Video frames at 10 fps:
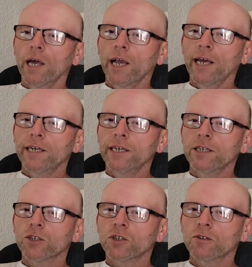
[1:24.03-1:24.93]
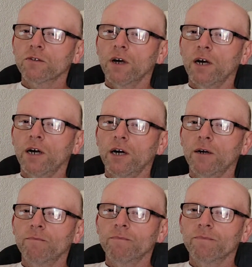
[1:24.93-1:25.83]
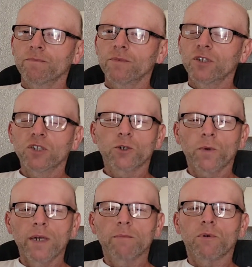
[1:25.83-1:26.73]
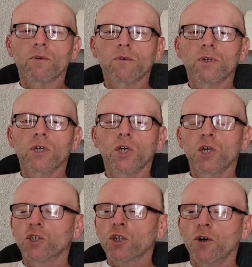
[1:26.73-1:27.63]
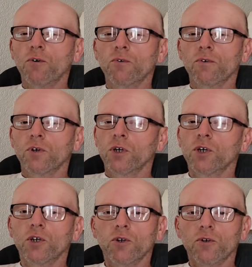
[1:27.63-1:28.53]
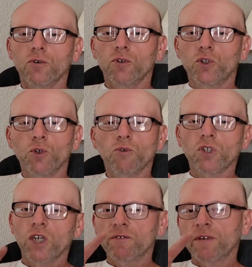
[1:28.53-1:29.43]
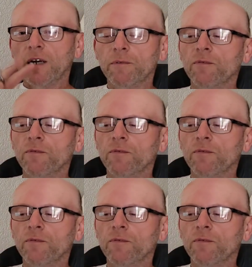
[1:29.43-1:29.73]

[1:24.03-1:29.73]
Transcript: and it is it's incredible. So 2 cents for every